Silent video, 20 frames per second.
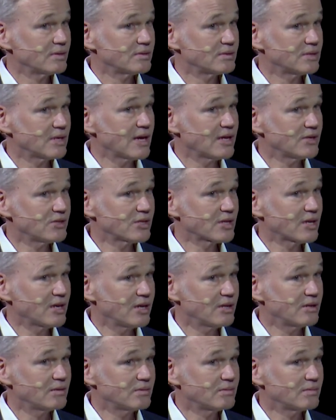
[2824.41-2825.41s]
to
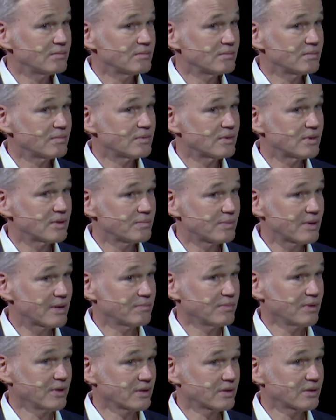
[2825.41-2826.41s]
educate the
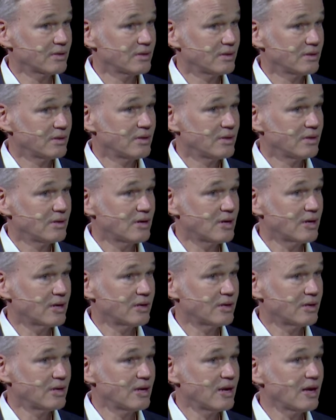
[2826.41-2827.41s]
public
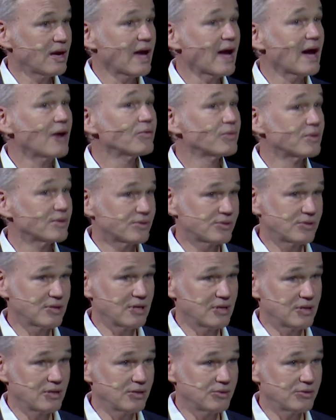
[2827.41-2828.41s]
on how this
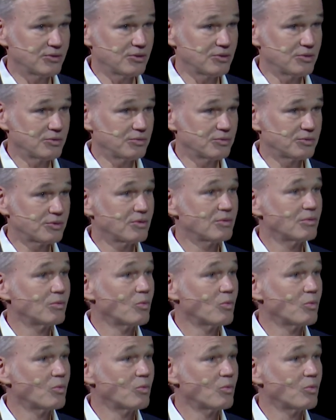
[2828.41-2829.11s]
data is used,